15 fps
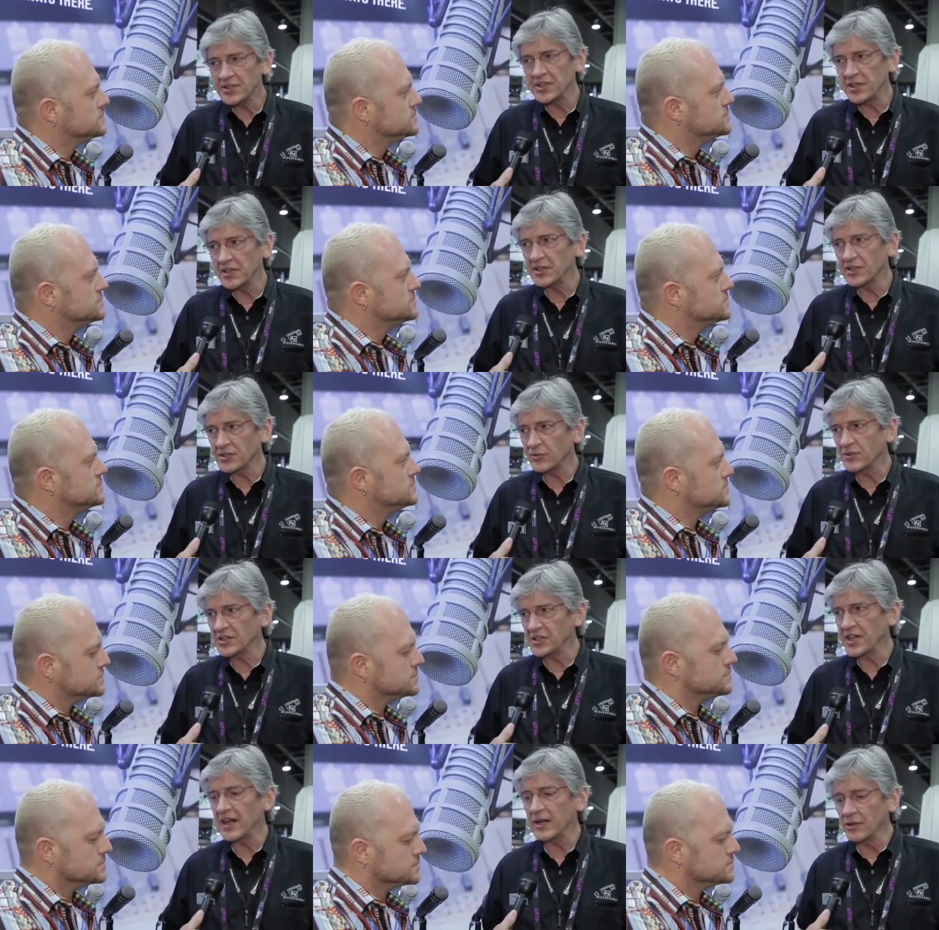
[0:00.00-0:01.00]
Speaker 1: the industry
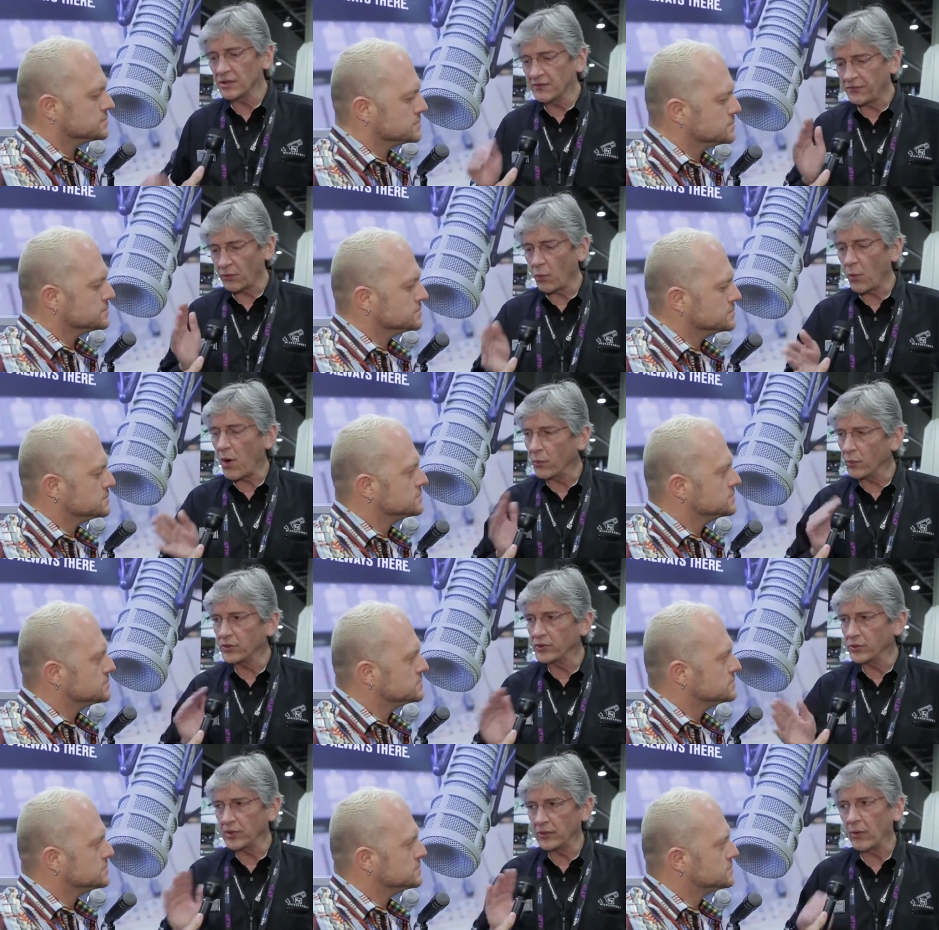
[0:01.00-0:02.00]
standard for what we're
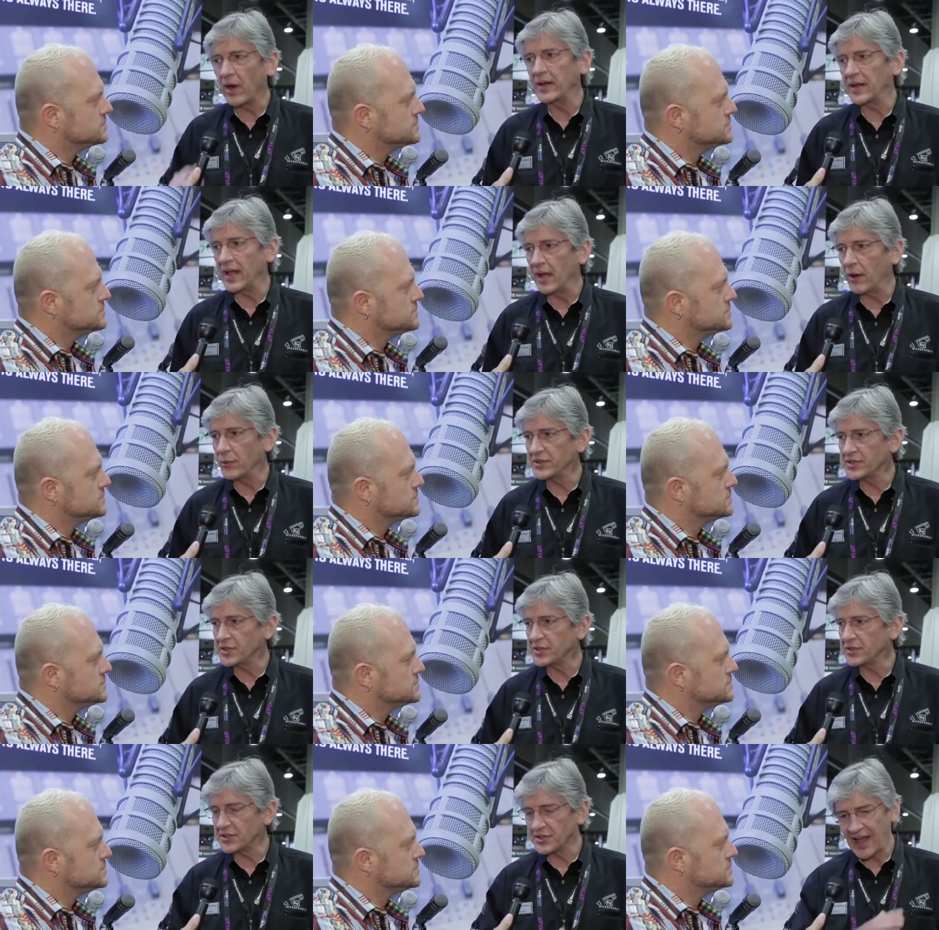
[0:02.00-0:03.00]
doing right now, which
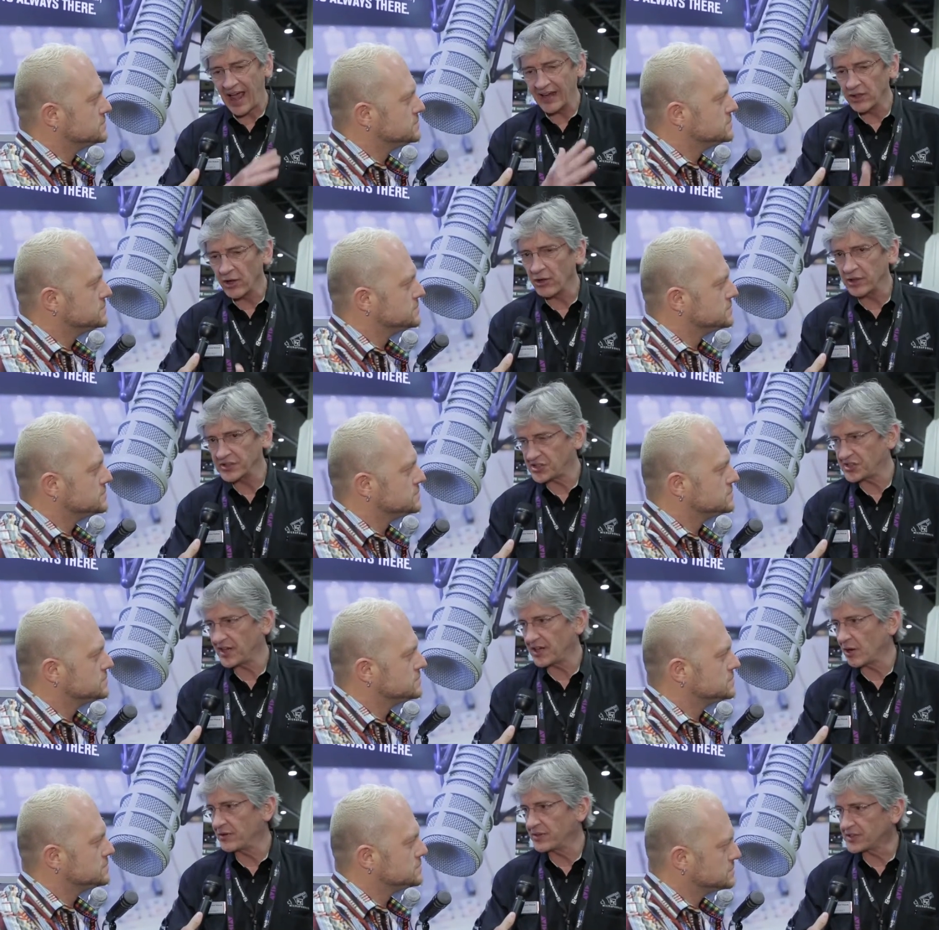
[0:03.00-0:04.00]
is, I call it
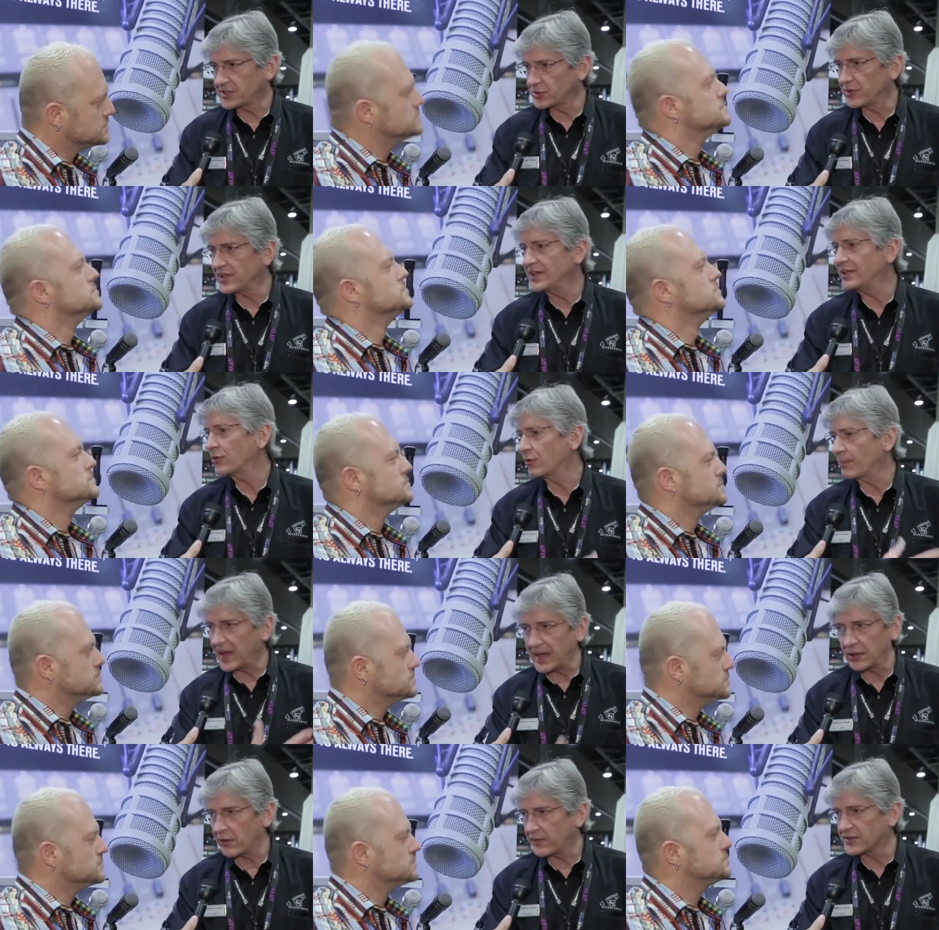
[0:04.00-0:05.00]
stick on the street or
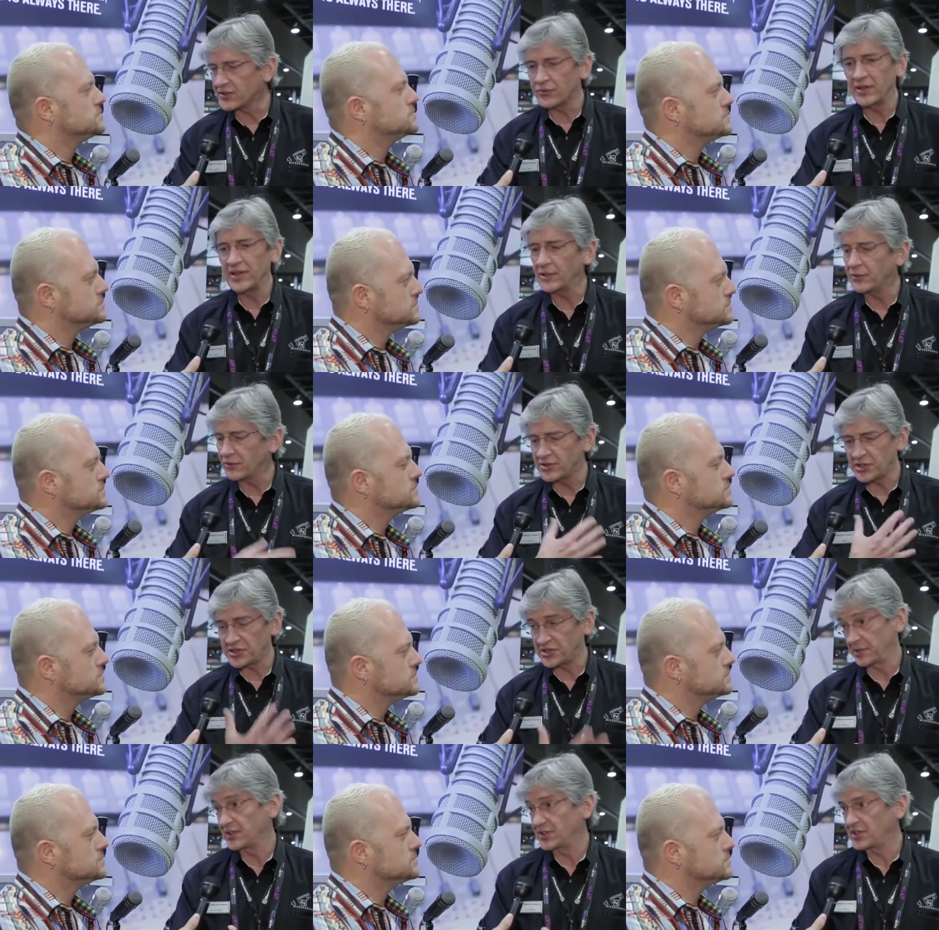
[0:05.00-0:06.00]
man on the street or
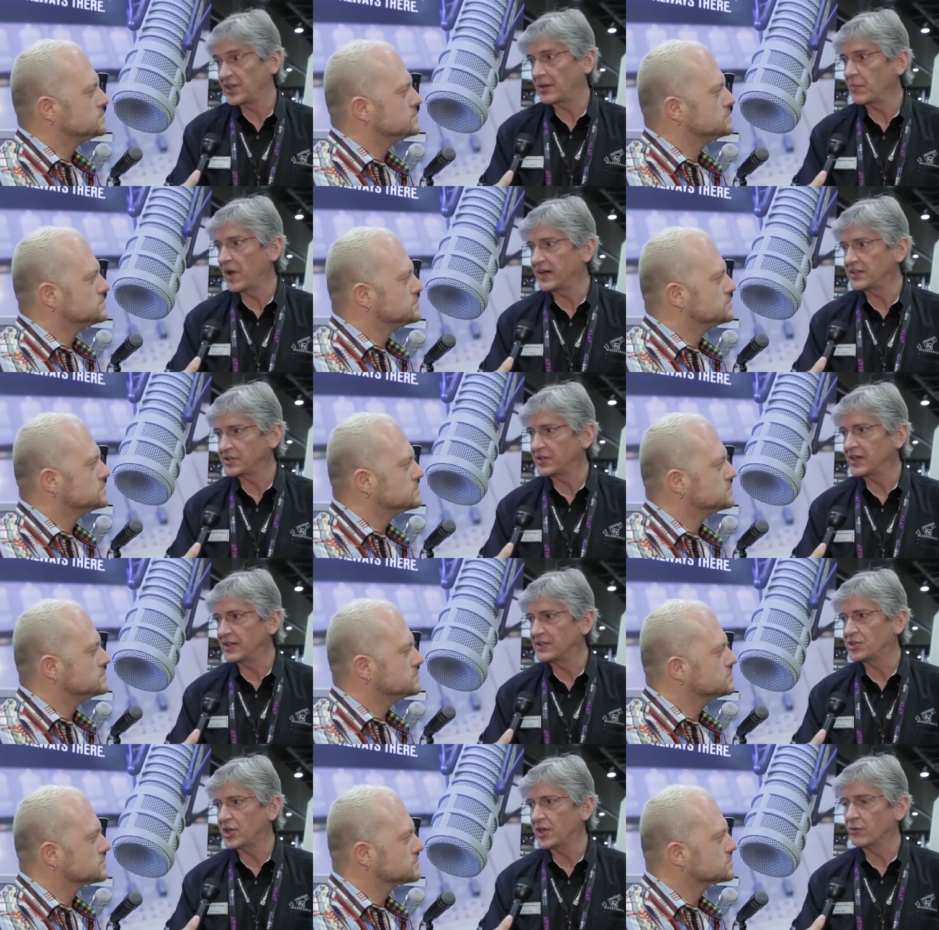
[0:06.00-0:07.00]
just stick mics
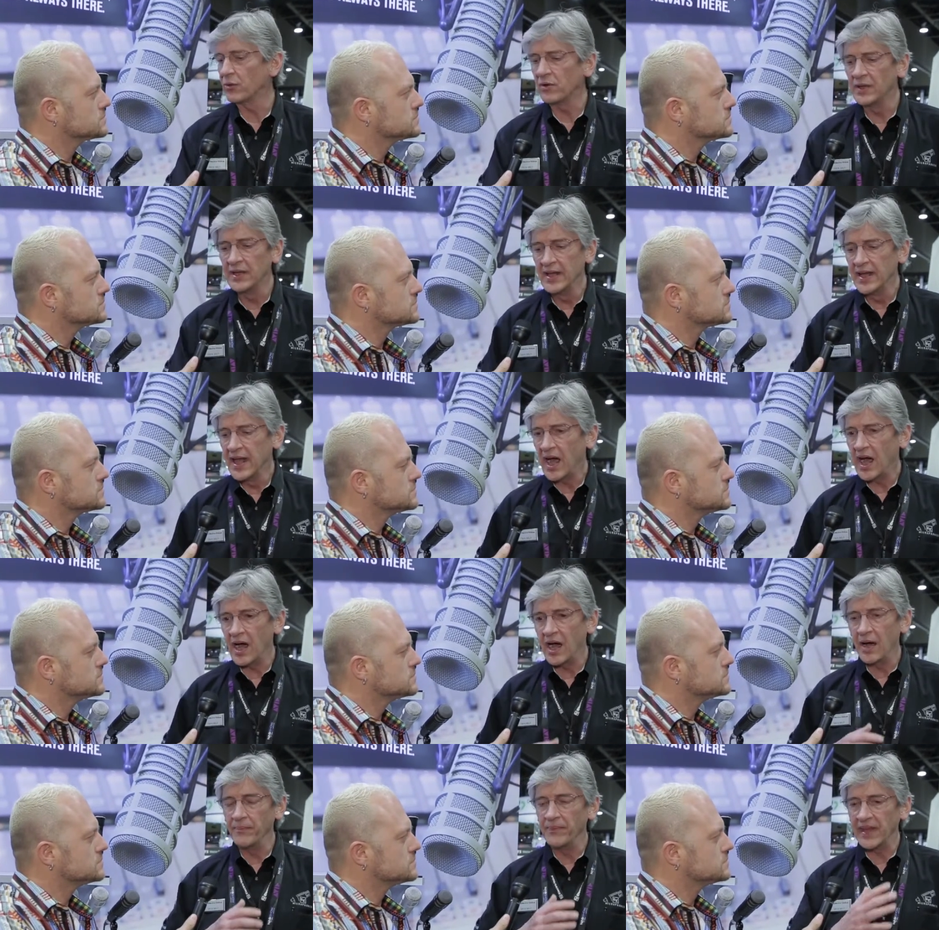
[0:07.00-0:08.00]
in general.
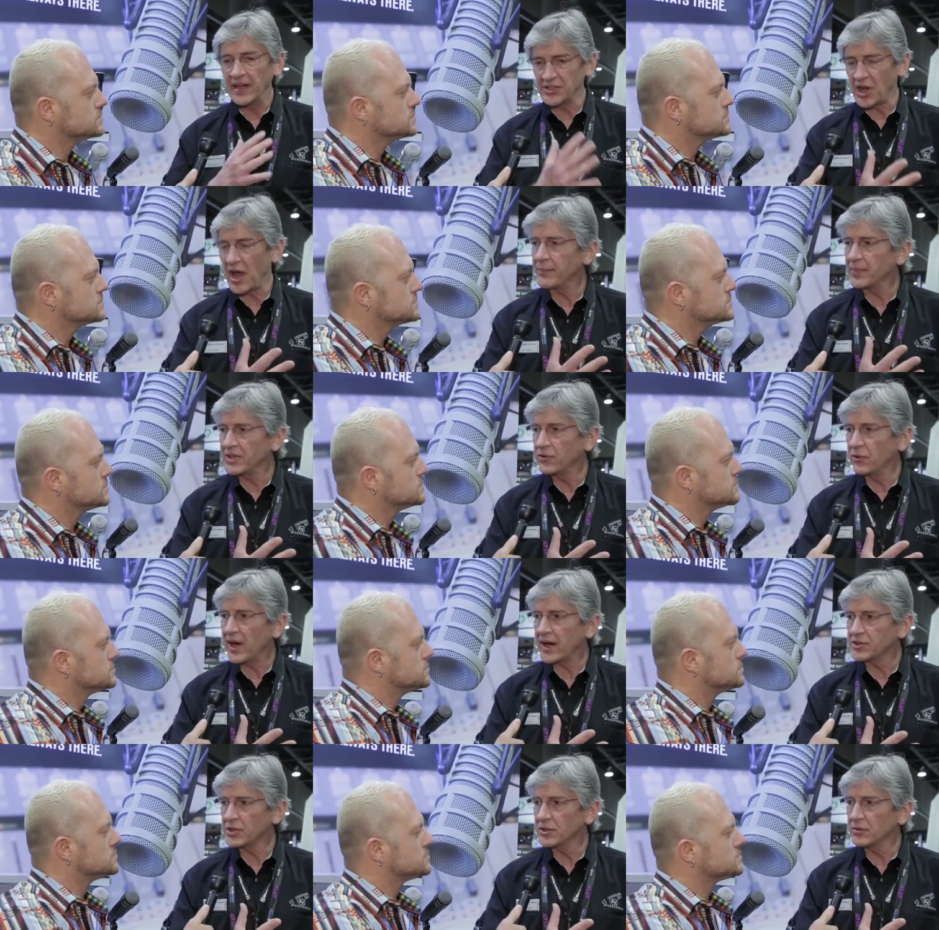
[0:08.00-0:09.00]
It's
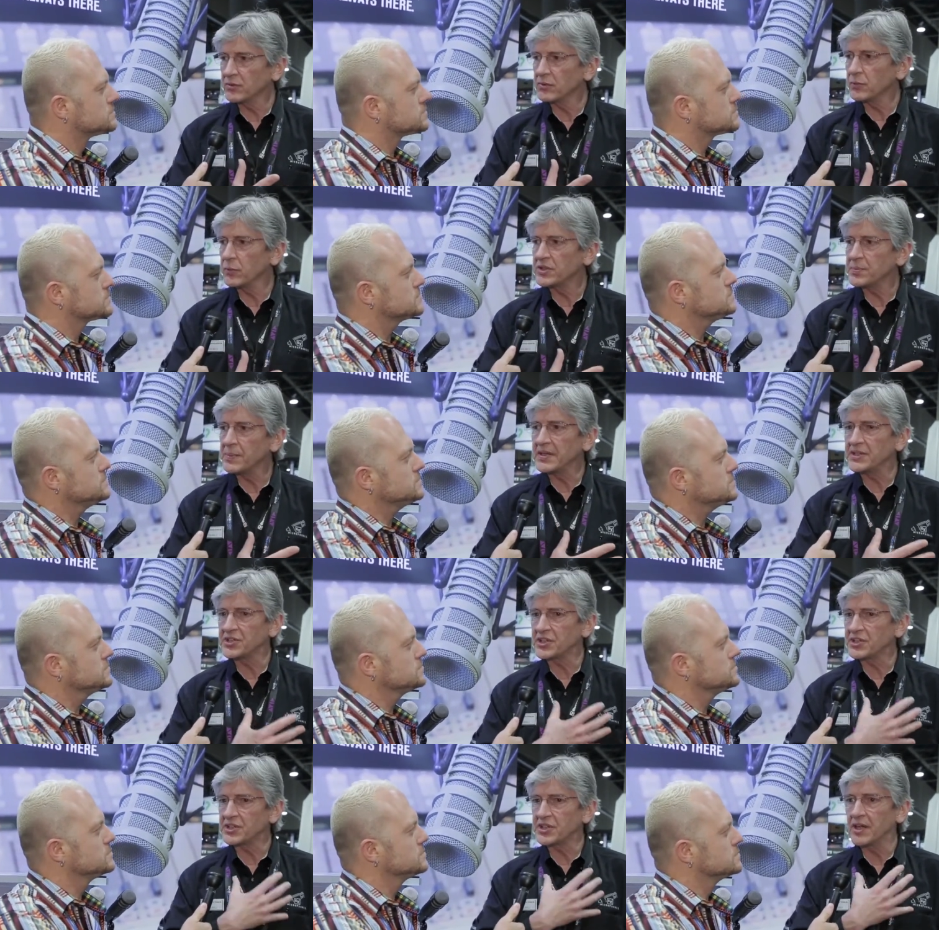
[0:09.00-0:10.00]
omnidirectional, which means
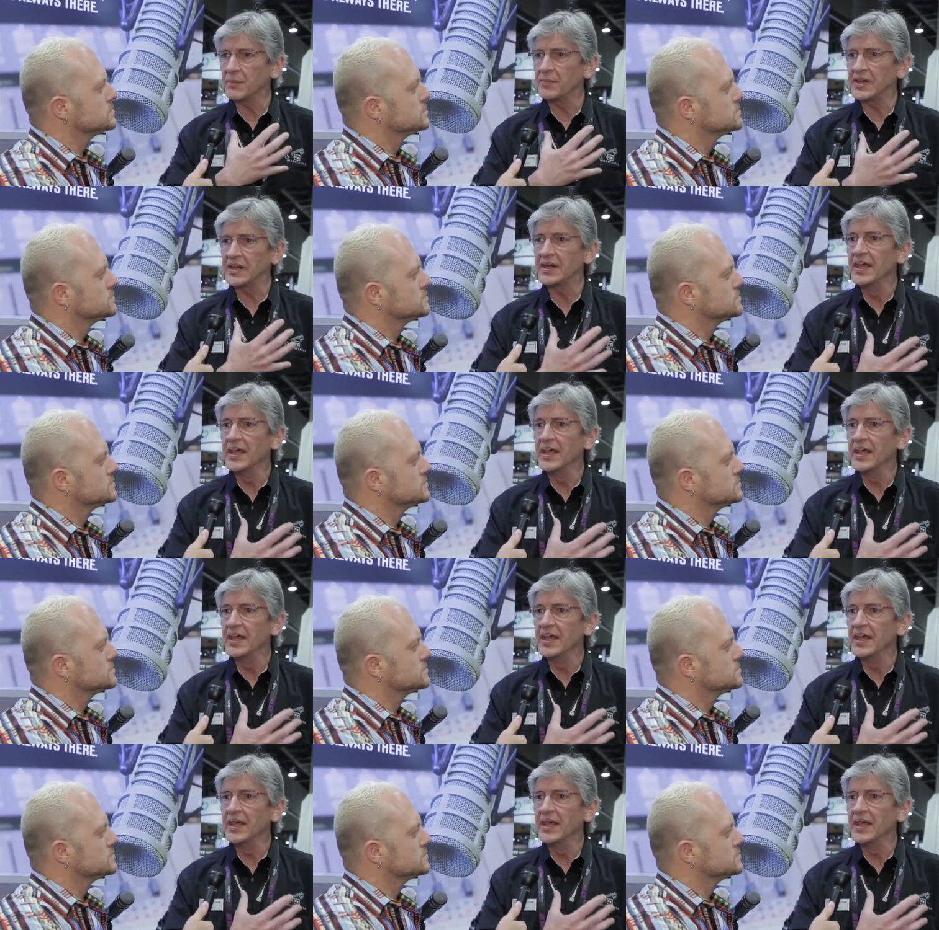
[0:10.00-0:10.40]
it's going to be